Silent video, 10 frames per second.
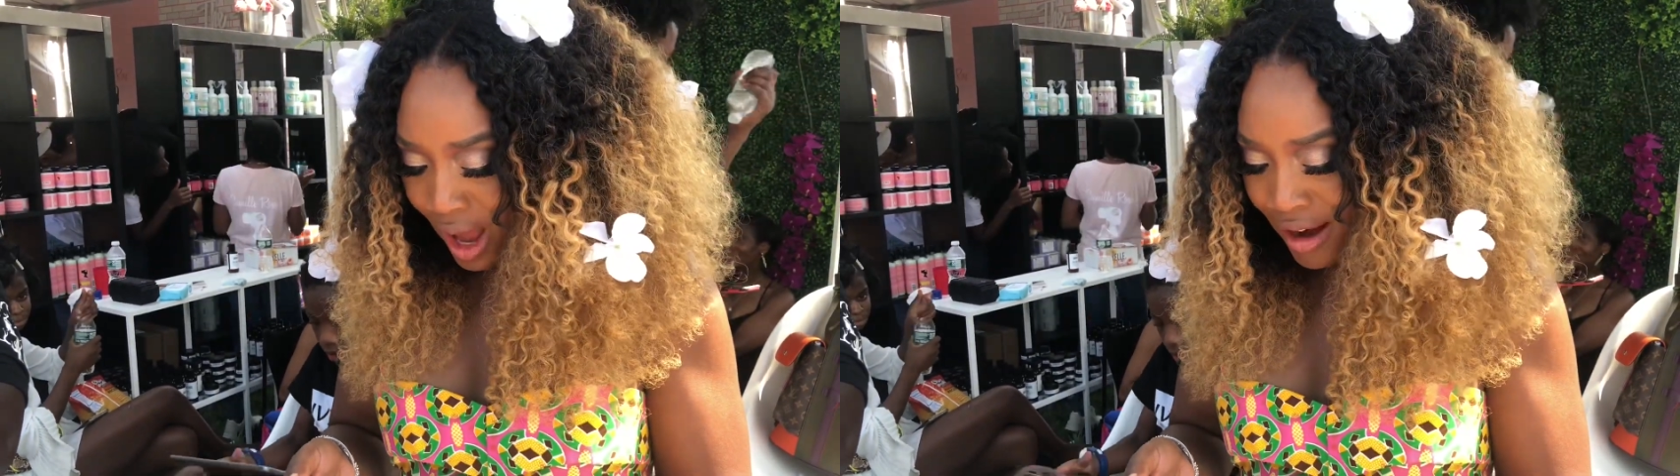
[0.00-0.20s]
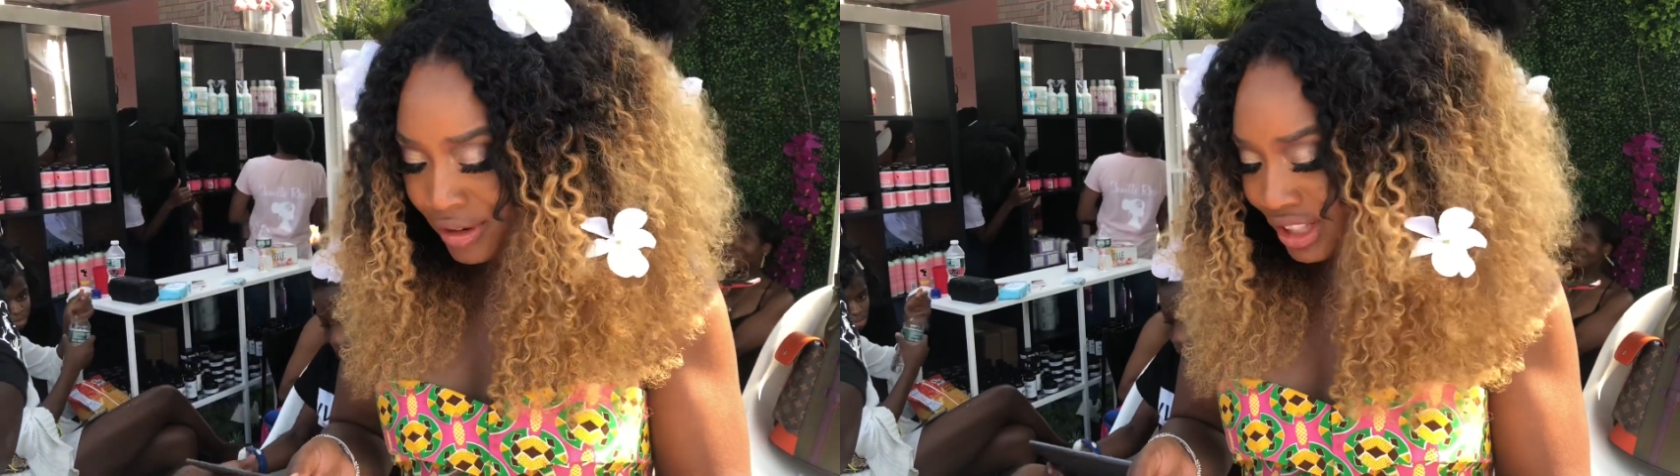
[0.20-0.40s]

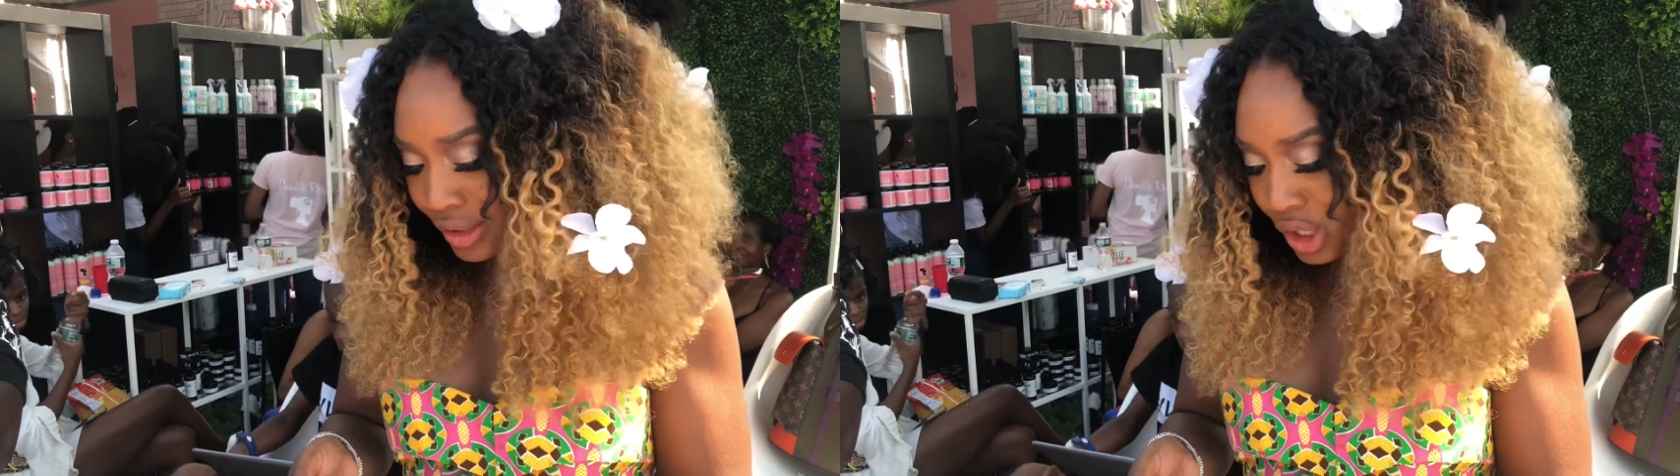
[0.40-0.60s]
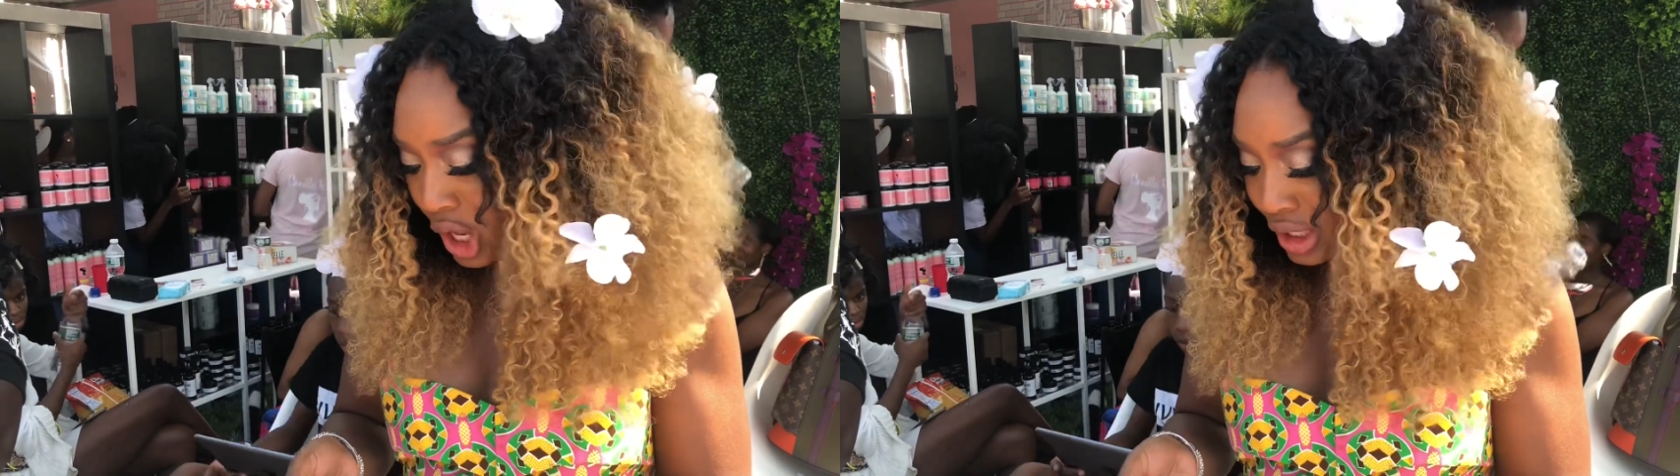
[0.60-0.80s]
So I
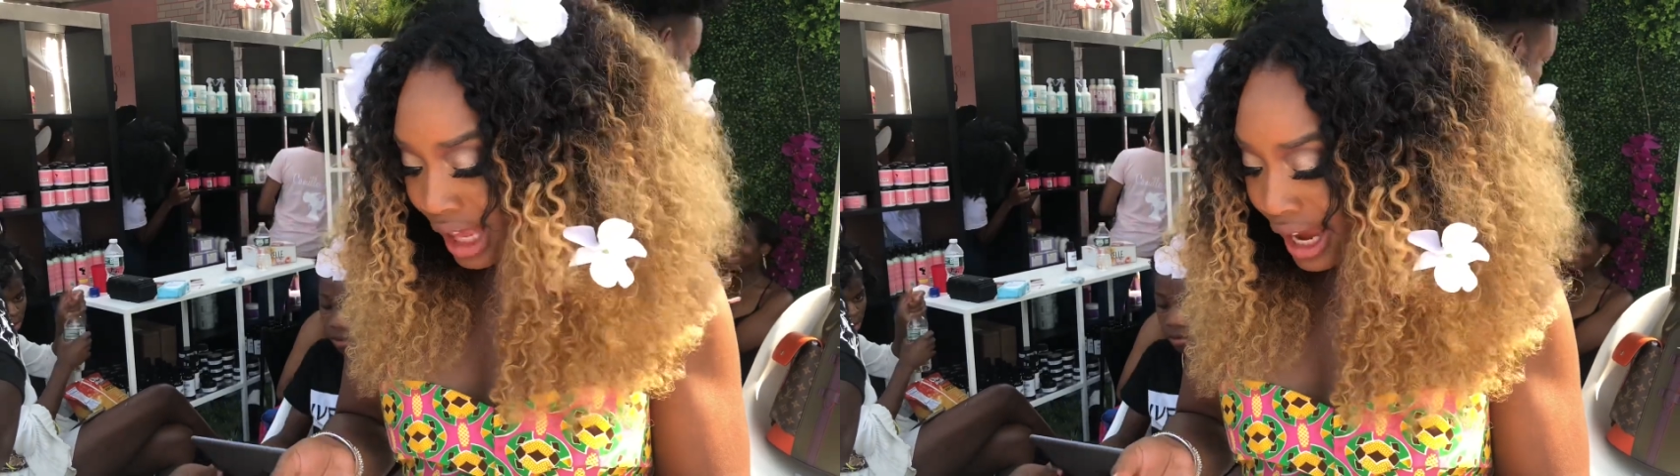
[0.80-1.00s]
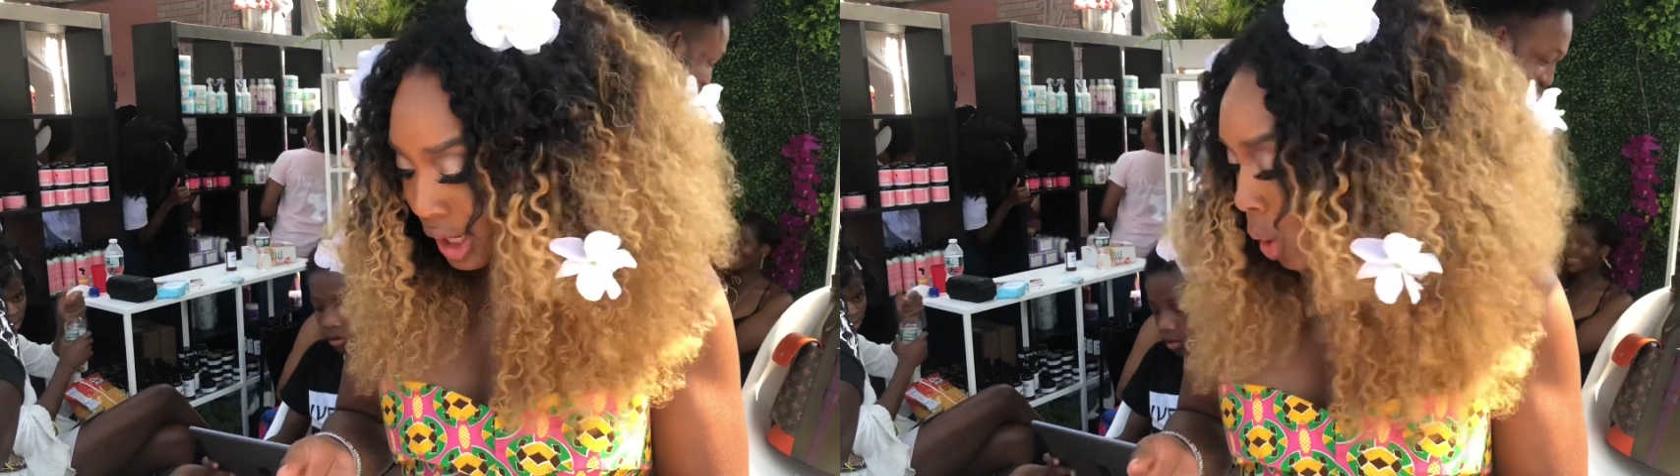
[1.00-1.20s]
reached out to
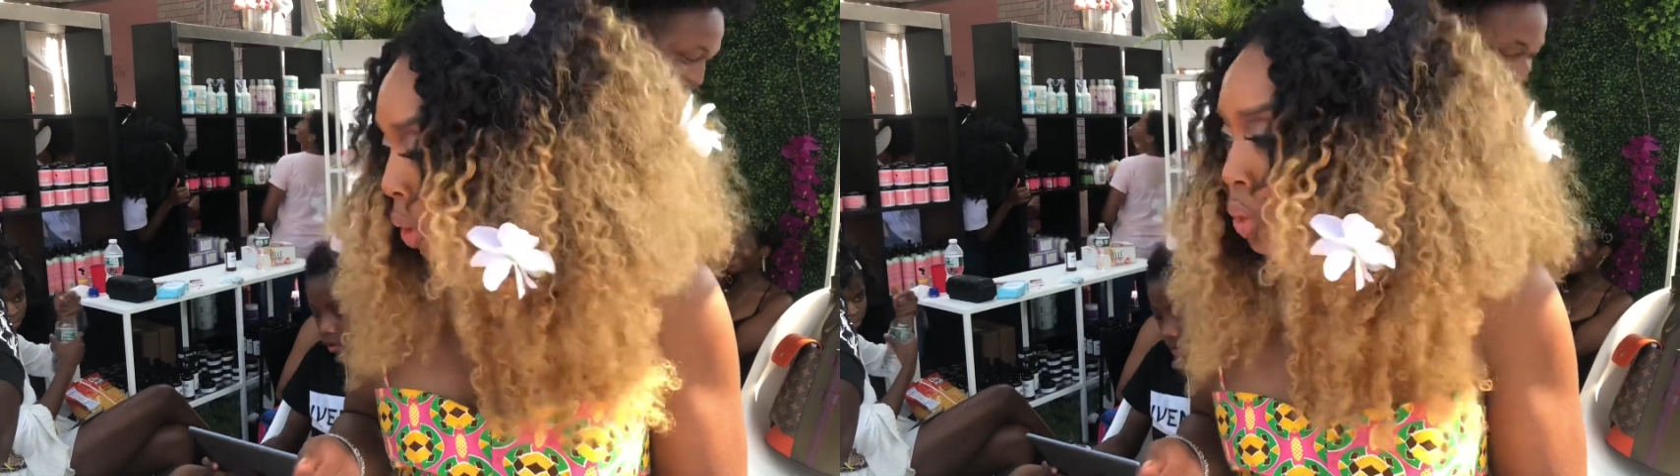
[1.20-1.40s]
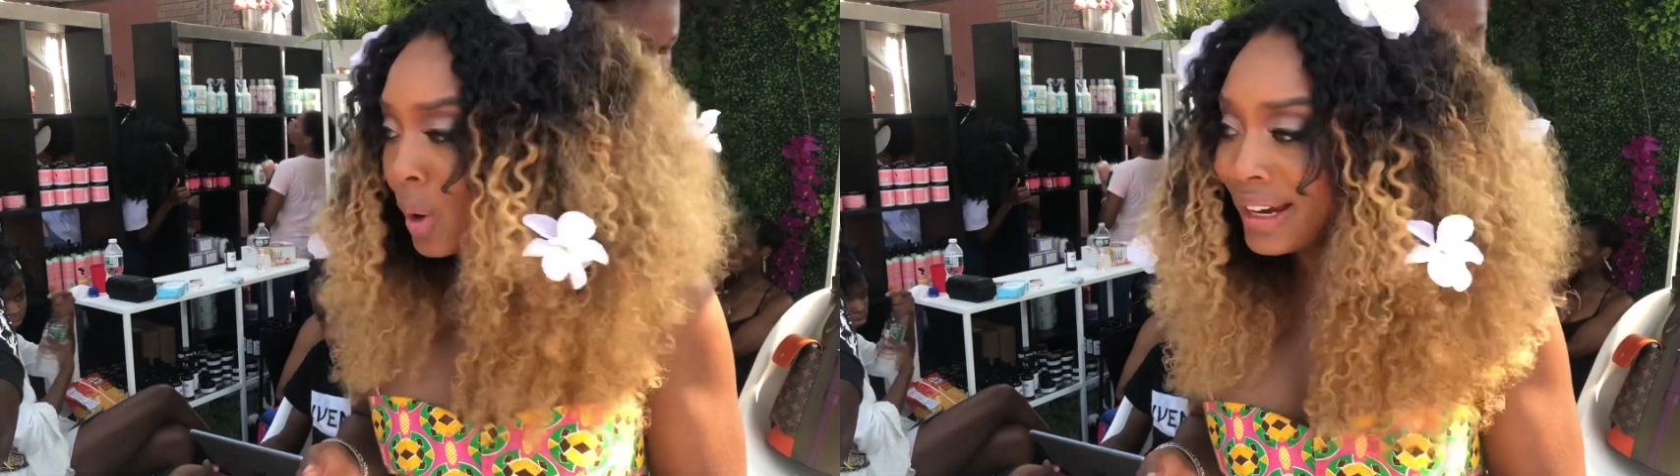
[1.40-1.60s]
her like, who do